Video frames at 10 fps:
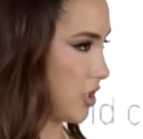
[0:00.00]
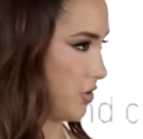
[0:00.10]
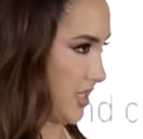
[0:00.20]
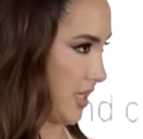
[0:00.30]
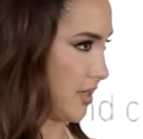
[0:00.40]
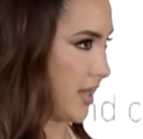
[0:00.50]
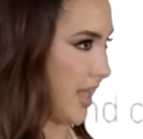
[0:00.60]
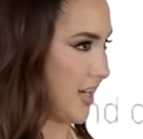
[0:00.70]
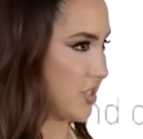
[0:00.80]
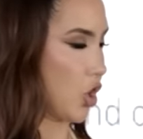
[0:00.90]
closing,
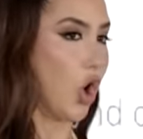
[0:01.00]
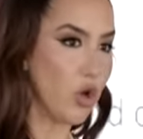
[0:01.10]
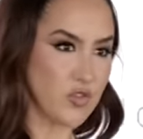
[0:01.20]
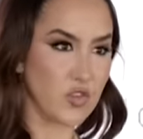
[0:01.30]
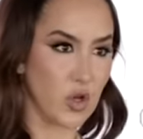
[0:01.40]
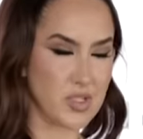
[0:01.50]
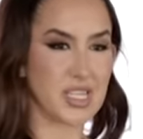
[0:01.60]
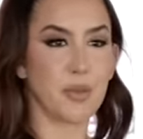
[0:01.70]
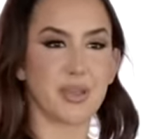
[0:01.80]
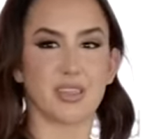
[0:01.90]
and it's also
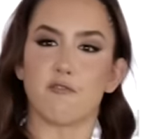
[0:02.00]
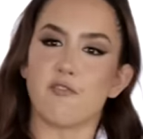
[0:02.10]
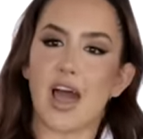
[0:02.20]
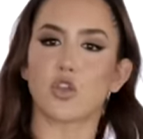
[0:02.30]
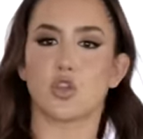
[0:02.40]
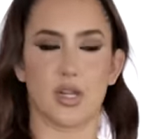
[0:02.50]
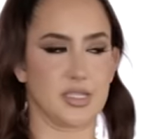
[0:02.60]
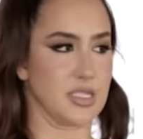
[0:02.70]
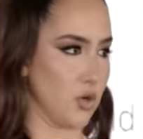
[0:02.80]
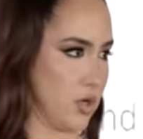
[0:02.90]
typically valued
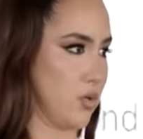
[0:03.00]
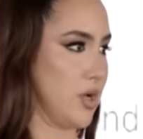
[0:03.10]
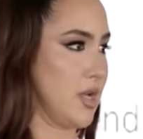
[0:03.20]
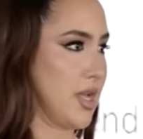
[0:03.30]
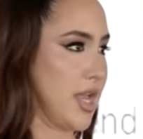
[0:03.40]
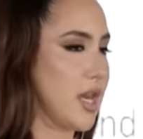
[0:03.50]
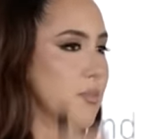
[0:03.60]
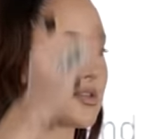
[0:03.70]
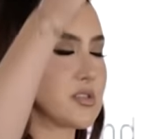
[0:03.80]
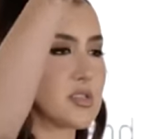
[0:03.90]
at zero.
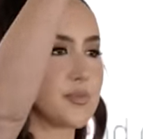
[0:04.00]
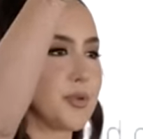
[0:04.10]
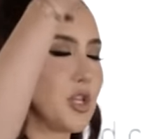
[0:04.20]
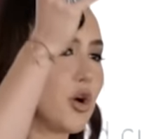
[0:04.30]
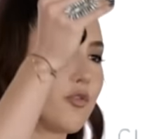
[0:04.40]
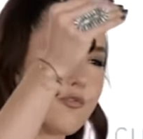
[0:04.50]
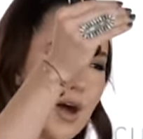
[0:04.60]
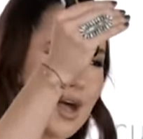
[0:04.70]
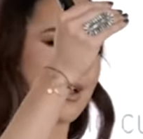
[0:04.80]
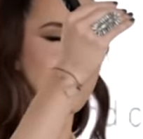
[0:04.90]
Any businesses below
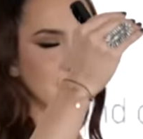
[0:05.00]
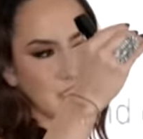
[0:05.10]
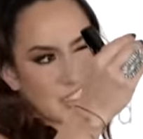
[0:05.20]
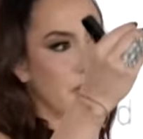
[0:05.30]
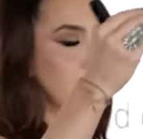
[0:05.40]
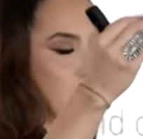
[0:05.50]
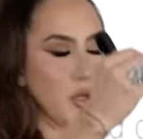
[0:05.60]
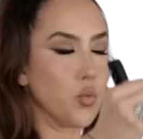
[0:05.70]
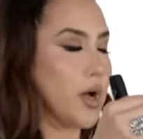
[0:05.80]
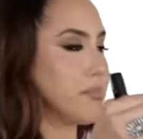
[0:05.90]
five to
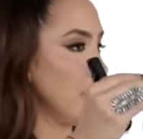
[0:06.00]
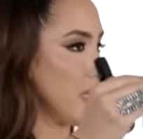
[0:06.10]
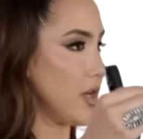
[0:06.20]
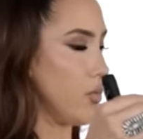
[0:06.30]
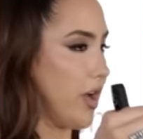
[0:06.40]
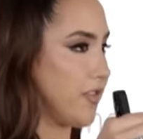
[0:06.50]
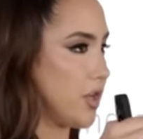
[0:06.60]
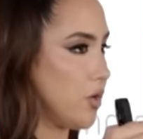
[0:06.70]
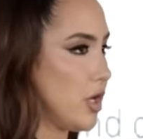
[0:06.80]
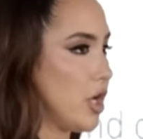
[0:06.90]
definitely one million in
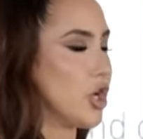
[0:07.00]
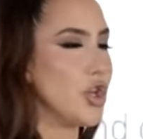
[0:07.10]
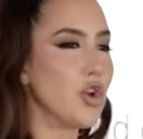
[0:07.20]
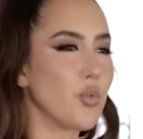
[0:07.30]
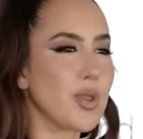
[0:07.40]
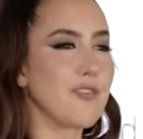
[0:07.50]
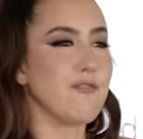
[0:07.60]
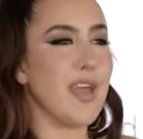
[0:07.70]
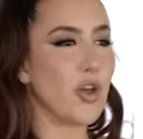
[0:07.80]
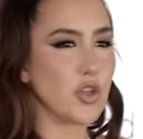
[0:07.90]
revenue, you don't really
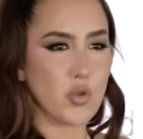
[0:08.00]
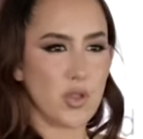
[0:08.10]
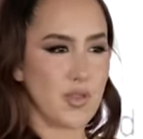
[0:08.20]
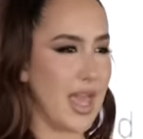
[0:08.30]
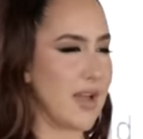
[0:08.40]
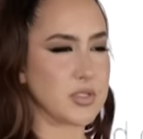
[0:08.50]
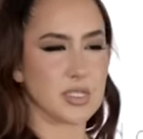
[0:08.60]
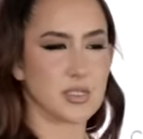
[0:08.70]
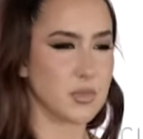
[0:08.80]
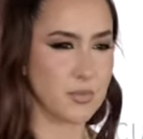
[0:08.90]
value that they have
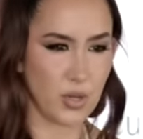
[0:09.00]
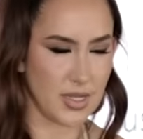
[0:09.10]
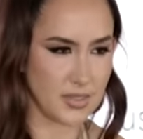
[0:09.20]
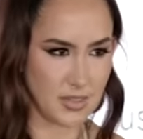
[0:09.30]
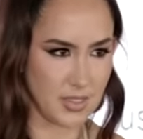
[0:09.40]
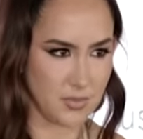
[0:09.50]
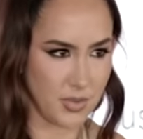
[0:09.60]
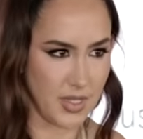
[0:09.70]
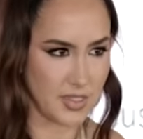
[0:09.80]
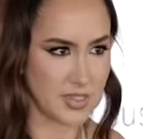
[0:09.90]
systems and processes in
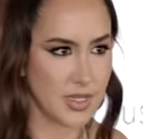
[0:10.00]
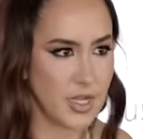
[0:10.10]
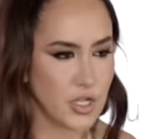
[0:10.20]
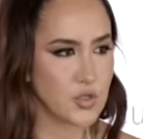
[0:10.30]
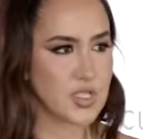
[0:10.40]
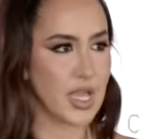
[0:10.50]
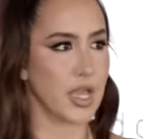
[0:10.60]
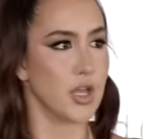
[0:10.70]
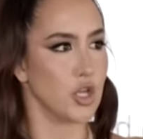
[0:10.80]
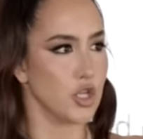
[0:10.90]
place. You
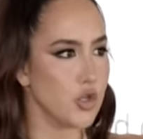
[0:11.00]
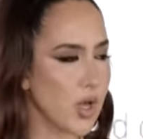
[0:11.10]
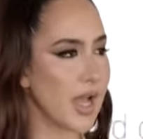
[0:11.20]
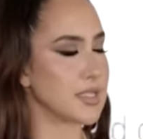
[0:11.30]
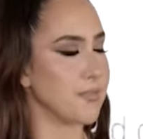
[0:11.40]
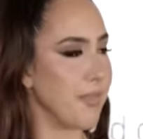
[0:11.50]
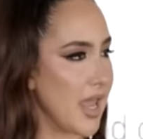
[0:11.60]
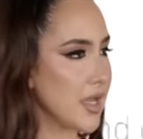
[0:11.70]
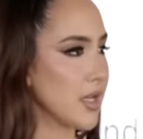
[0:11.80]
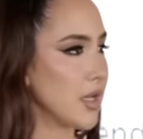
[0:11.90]
say, you guys
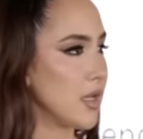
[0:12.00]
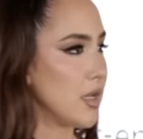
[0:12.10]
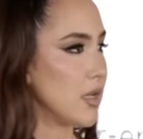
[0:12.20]
make